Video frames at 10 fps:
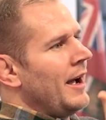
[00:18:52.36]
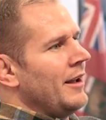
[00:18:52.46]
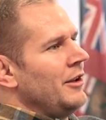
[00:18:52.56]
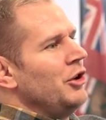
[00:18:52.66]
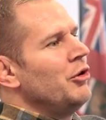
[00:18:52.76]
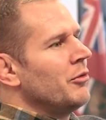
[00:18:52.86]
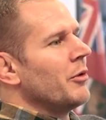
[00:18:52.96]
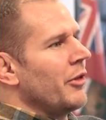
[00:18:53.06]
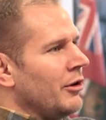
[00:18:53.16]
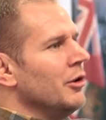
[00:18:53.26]
You
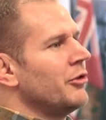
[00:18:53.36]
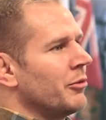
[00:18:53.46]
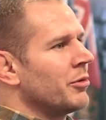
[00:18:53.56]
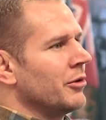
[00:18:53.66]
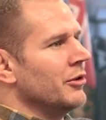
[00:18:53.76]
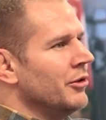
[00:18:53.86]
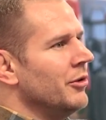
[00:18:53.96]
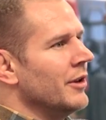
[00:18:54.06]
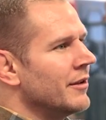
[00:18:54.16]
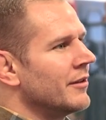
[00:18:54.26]
are the closest person
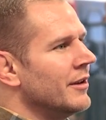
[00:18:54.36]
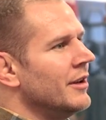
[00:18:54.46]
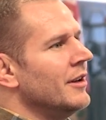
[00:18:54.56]
to this.